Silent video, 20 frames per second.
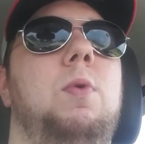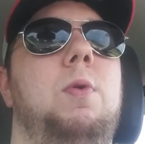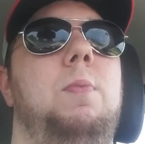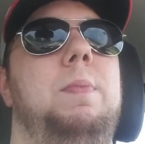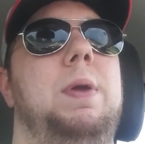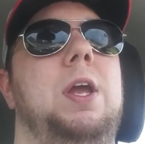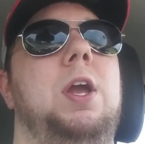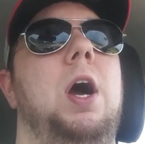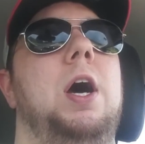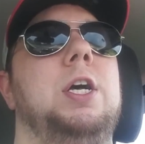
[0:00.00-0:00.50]

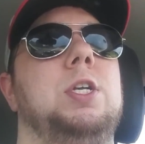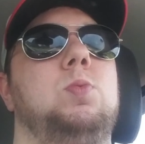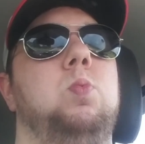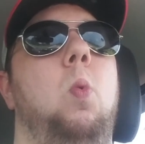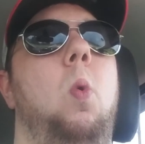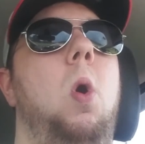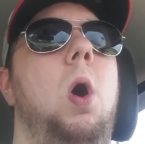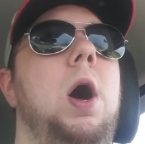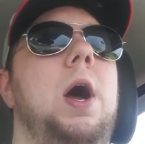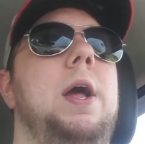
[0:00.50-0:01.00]
because,
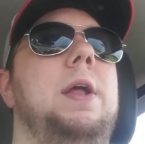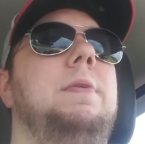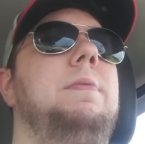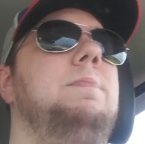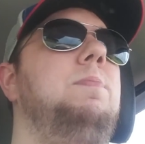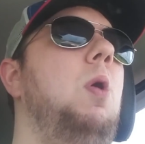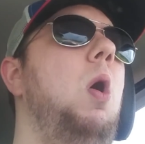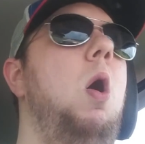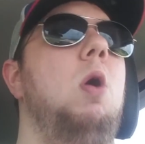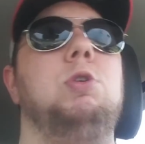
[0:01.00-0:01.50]

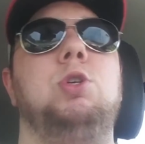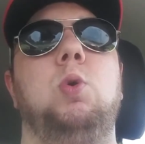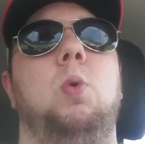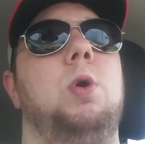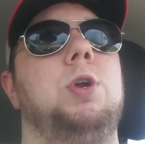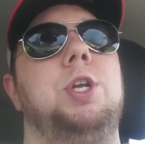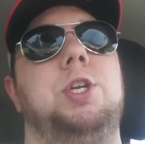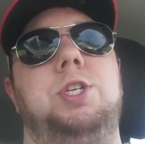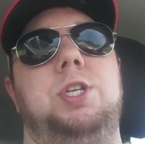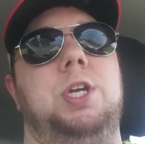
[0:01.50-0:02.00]
one, Paul
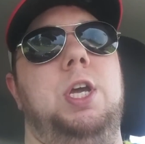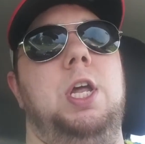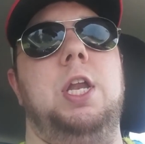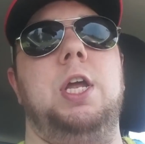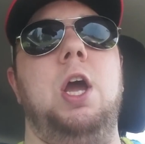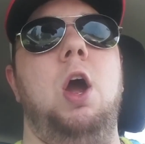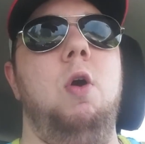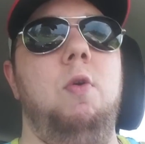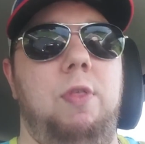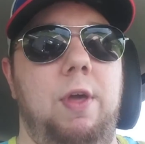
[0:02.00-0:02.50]
George isn't
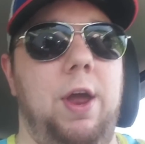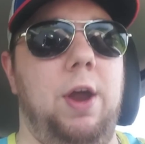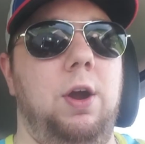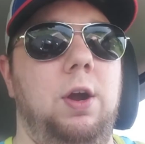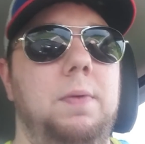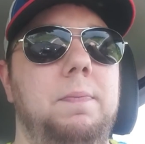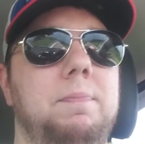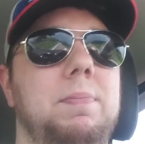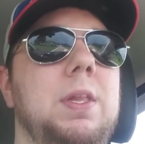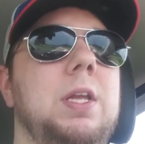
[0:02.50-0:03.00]
going to go
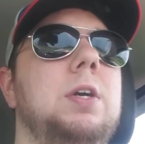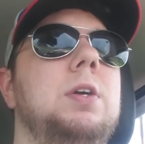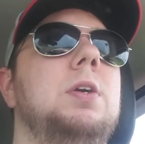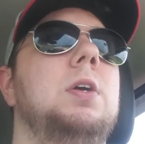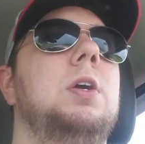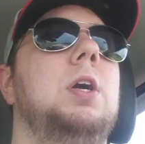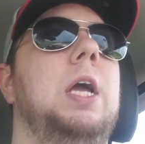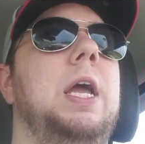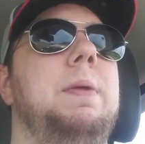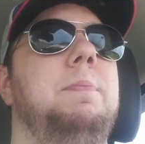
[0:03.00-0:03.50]
there
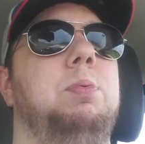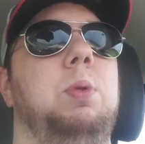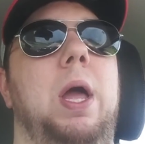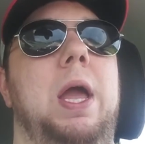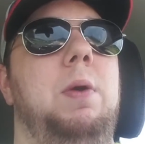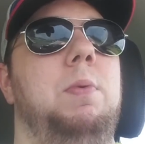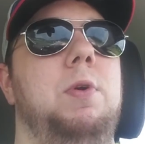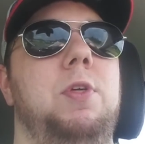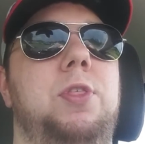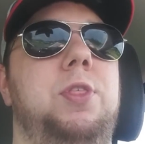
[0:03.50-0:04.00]
and
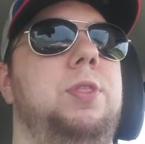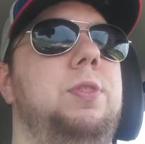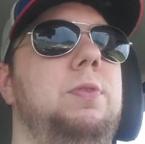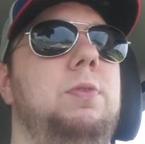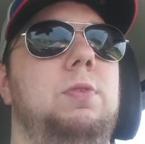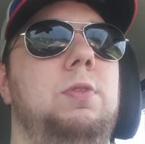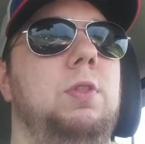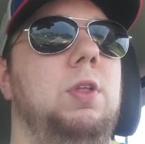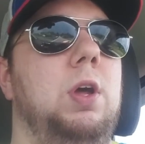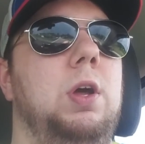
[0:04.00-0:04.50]
play with
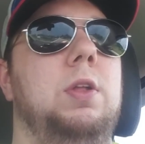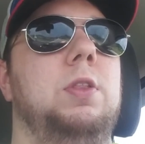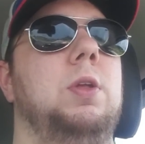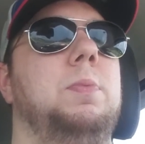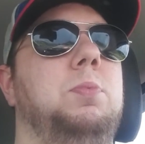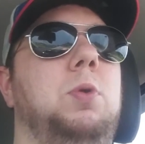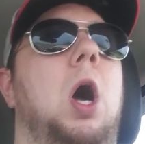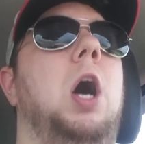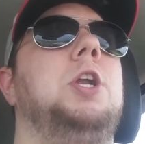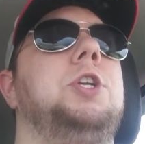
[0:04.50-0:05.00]

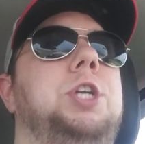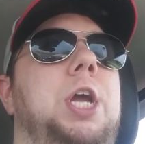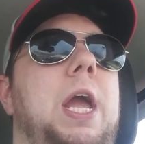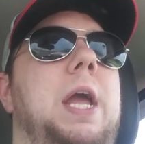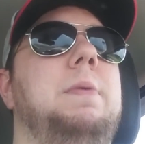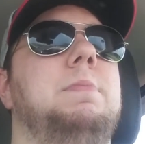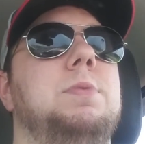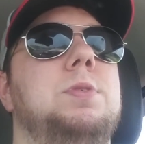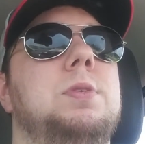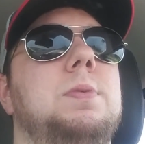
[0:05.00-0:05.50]
LeBron
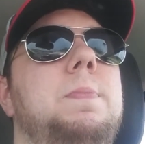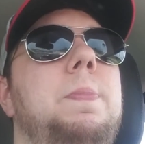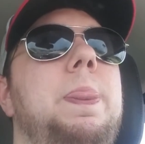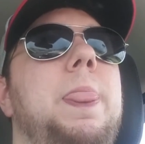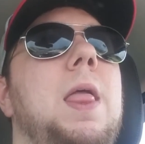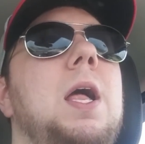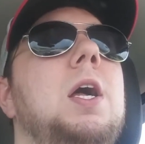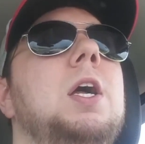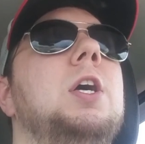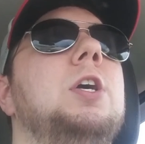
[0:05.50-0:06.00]
James.
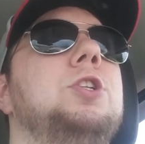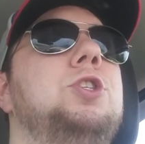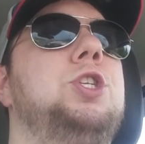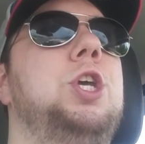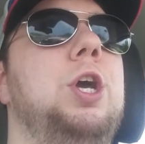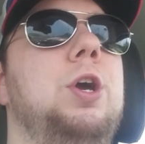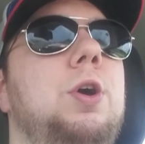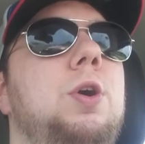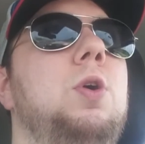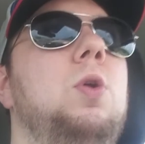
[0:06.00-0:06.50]

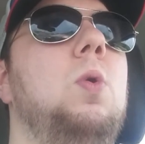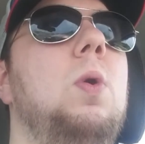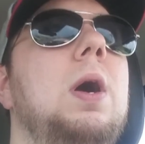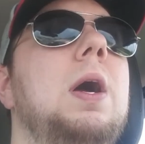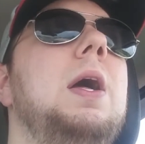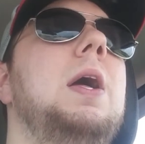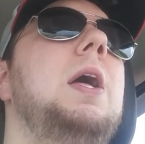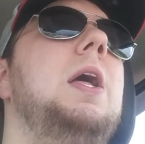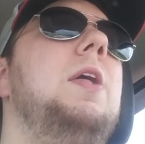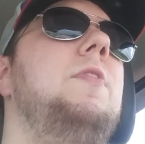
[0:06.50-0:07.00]

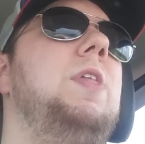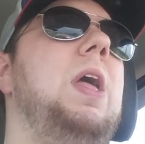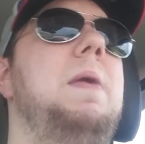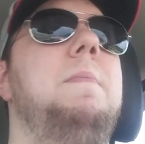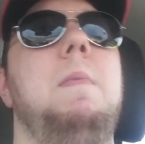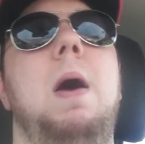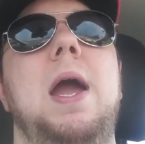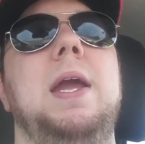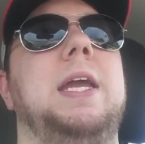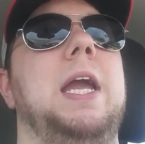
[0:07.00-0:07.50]
2,
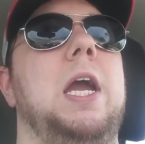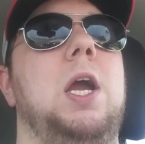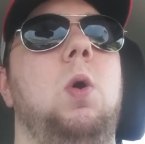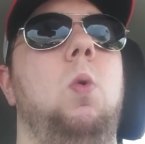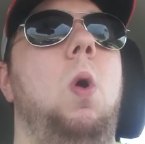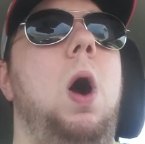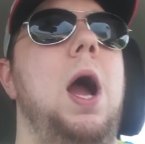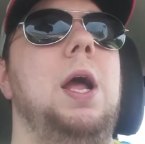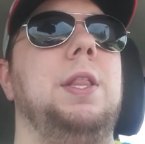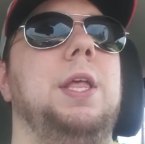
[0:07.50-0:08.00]
they might get
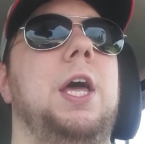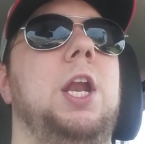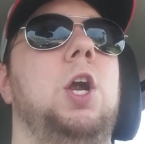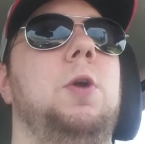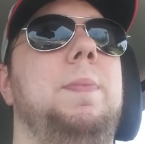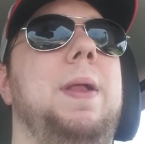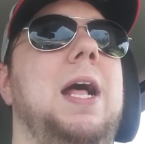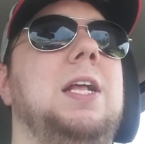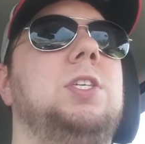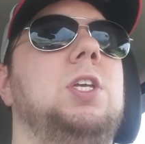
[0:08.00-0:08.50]
Kawhi
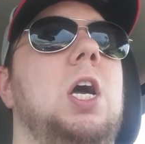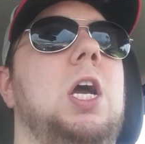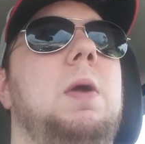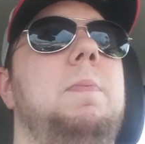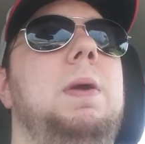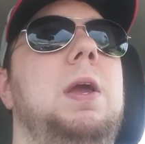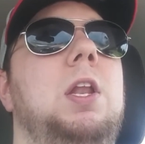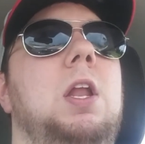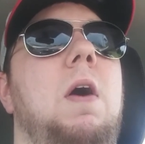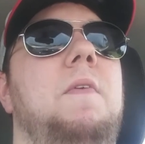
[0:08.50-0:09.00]
Leonard, but that's not
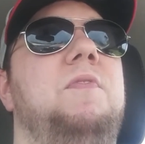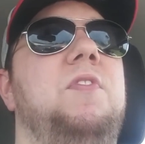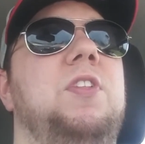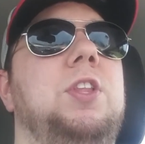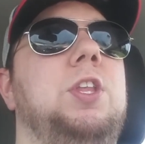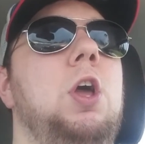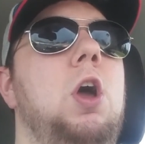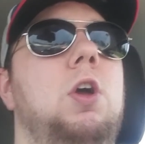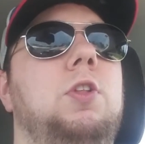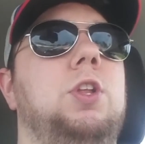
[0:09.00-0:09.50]
going to be enough
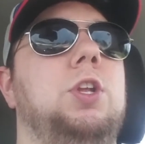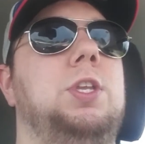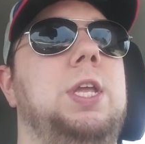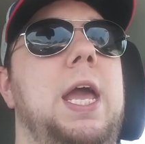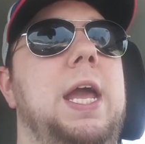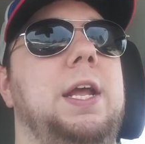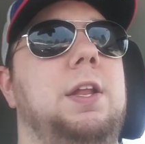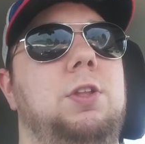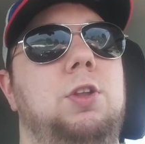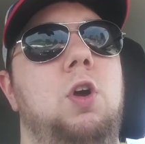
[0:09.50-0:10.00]

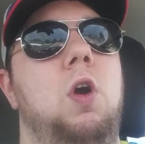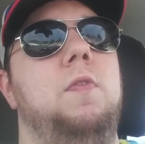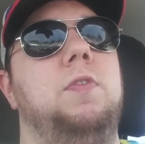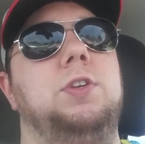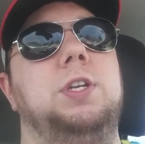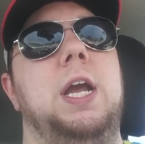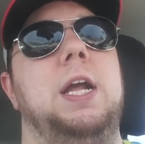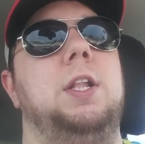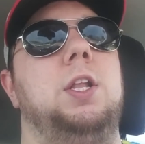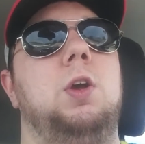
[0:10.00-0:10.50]
to
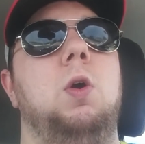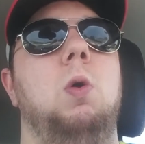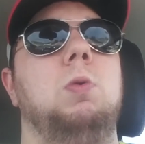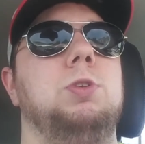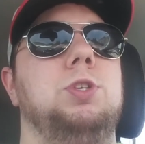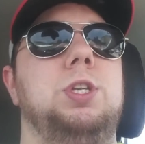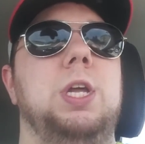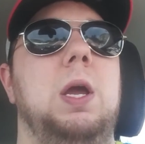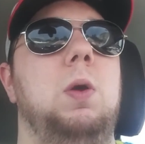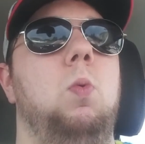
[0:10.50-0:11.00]
overtake the
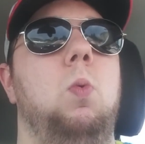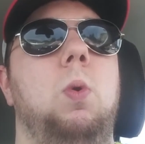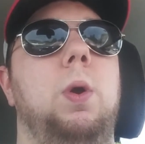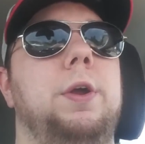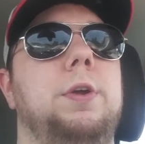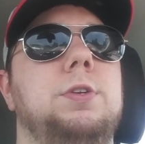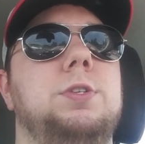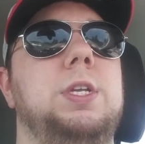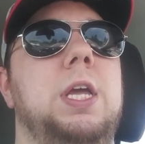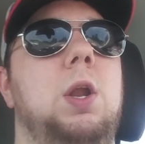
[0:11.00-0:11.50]
Golden State
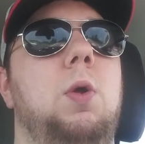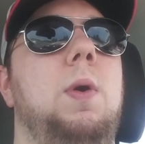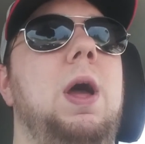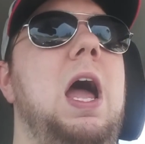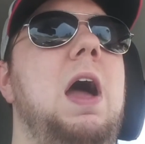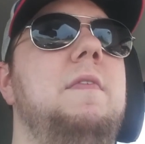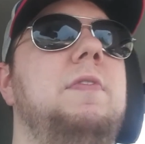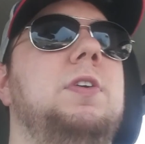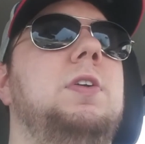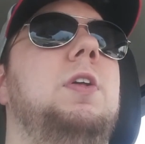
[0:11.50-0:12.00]
Warriors. They don't
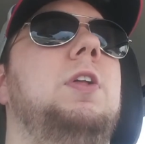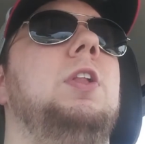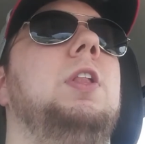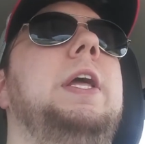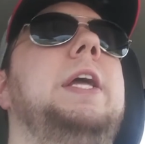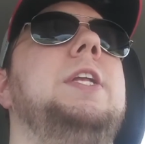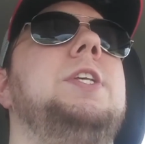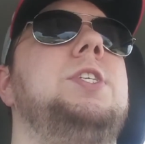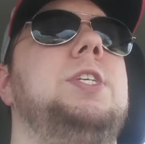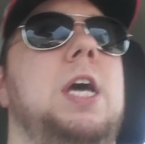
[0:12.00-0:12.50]
have an
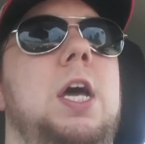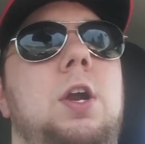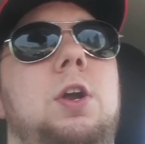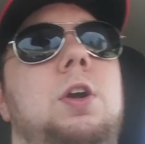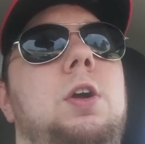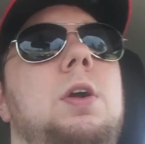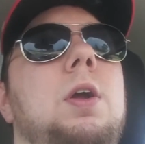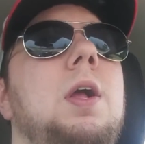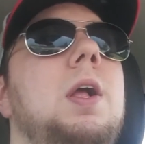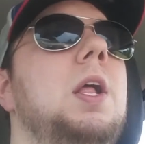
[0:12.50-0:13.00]
elite
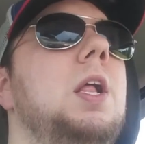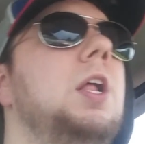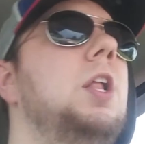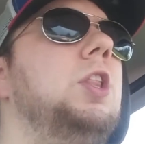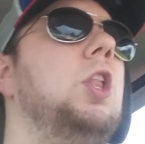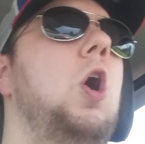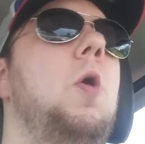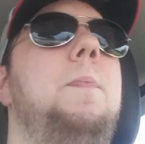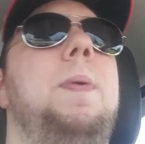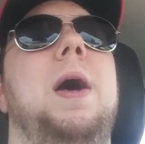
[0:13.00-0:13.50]
center.
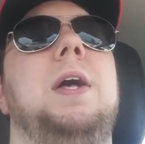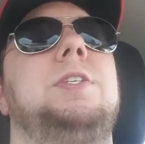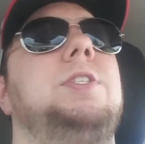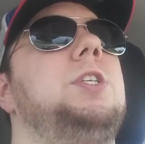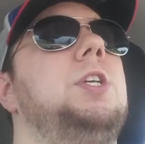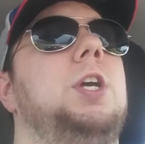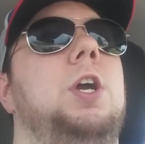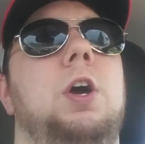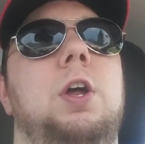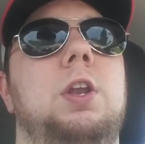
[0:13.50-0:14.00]
Lopez
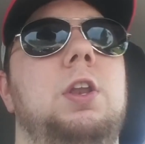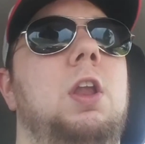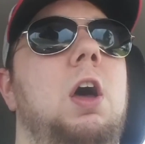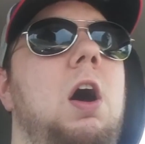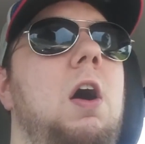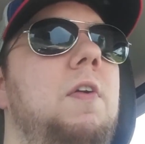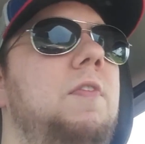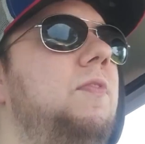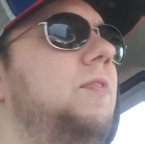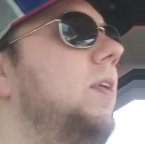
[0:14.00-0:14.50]
isn't good
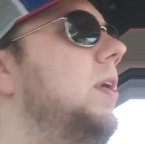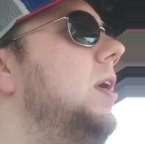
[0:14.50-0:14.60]
enough.